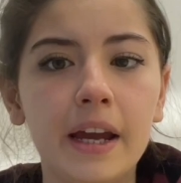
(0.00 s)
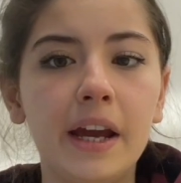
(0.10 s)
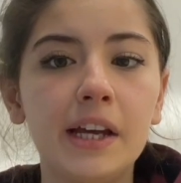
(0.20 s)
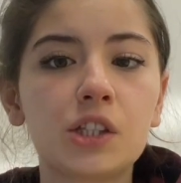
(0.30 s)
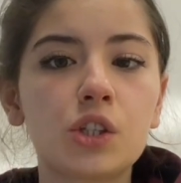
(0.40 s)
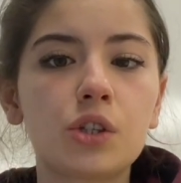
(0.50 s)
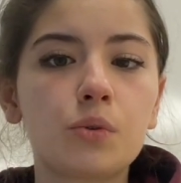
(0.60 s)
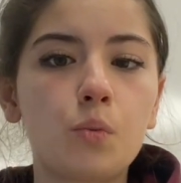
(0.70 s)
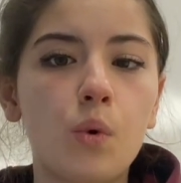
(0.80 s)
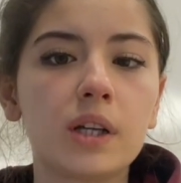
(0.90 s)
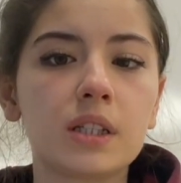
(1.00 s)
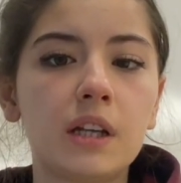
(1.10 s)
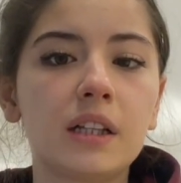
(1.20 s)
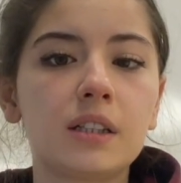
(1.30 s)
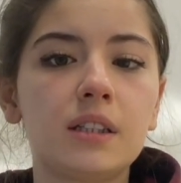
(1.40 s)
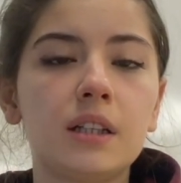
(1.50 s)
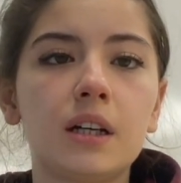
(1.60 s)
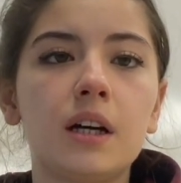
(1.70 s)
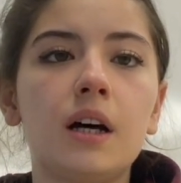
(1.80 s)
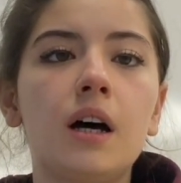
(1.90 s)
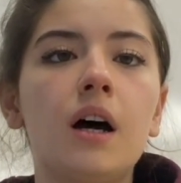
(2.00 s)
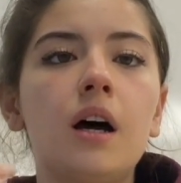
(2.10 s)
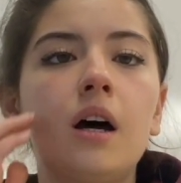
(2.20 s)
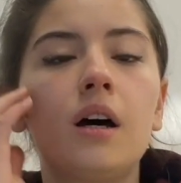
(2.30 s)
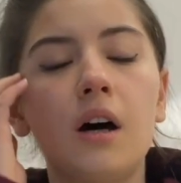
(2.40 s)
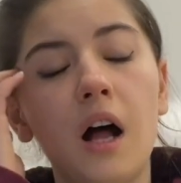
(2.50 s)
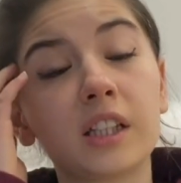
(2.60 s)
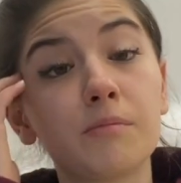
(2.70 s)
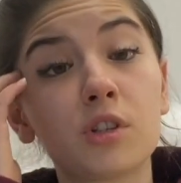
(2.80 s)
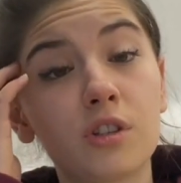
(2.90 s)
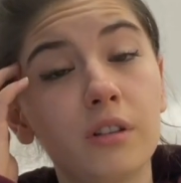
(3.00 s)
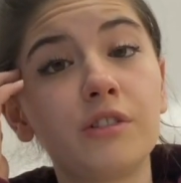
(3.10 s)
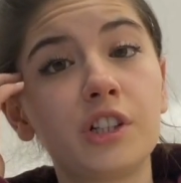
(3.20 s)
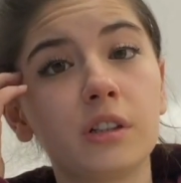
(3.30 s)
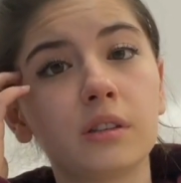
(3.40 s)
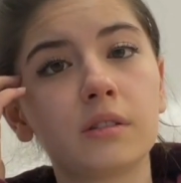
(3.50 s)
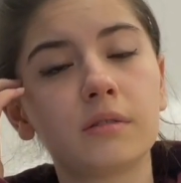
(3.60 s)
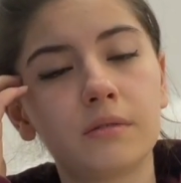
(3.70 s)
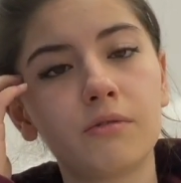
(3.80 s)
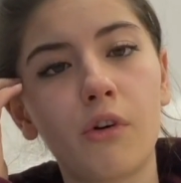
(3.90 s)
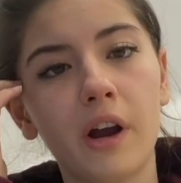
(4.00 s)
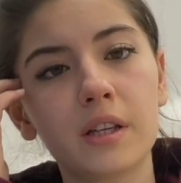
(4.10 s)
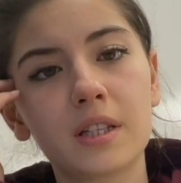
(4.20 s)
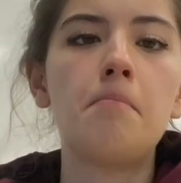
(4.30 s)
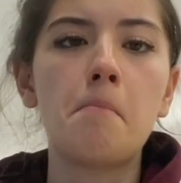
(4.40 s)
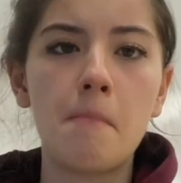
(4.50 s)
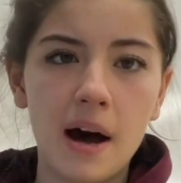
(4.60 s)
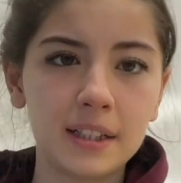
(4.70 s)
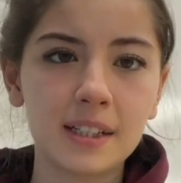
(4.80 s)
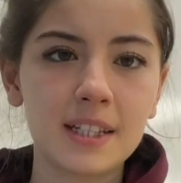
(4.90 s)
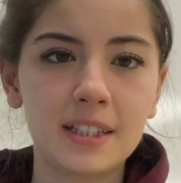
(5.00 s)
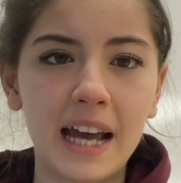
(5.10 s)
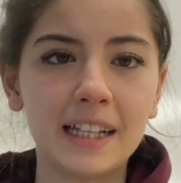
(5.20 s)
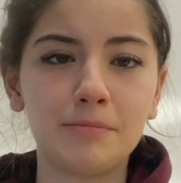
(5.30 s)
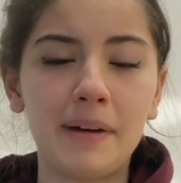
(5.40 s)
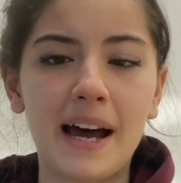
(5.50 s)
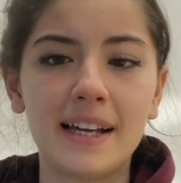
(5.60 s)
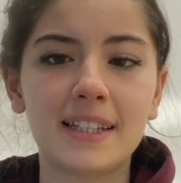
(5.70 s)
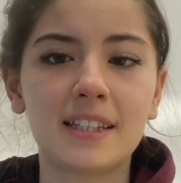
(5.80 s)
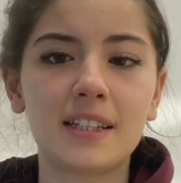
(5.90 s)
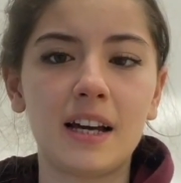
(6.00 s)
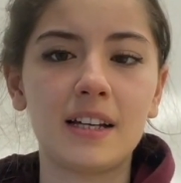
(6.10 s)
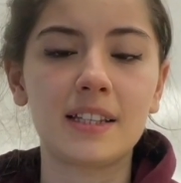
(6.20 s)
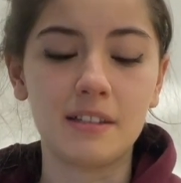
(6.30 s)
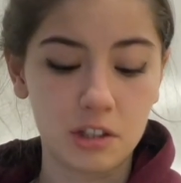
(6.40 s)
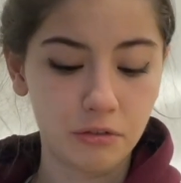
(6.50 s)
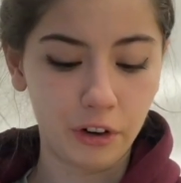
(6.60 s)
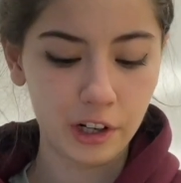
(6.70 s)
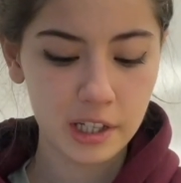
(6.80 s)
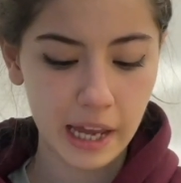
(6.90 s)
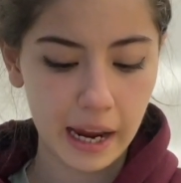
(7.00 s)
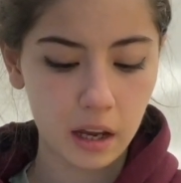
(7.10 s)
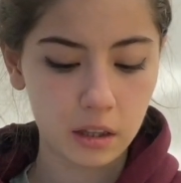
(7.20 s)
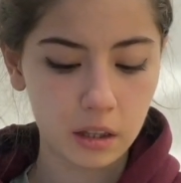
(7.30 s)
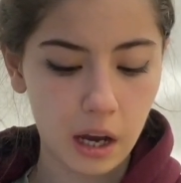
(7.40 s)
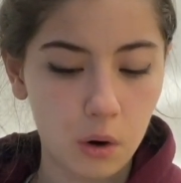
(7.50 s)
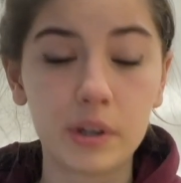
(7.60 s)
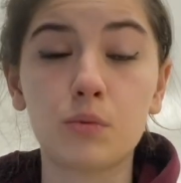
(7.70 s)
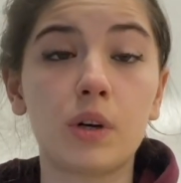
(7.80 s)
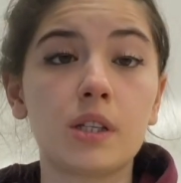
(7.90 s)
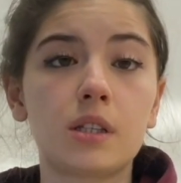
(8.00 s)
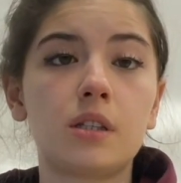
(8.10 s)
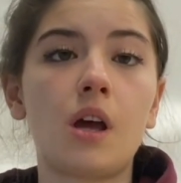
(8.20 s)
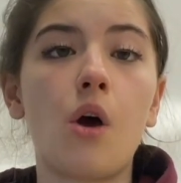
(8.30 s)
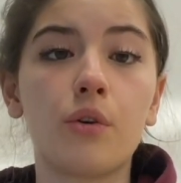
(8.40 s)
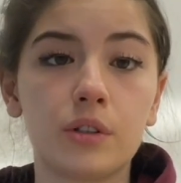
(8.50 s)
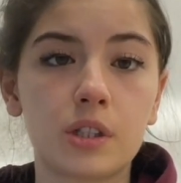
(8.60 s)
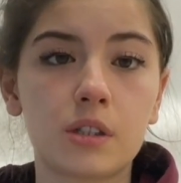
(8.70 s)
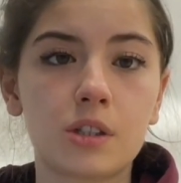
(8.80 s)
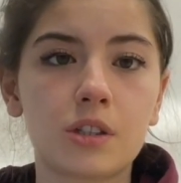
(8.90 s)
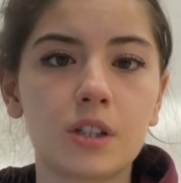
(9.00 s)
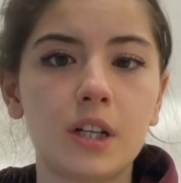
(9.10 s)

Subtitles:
it was not the ultimate solution for us. Months had passed since the first day, and now it was August.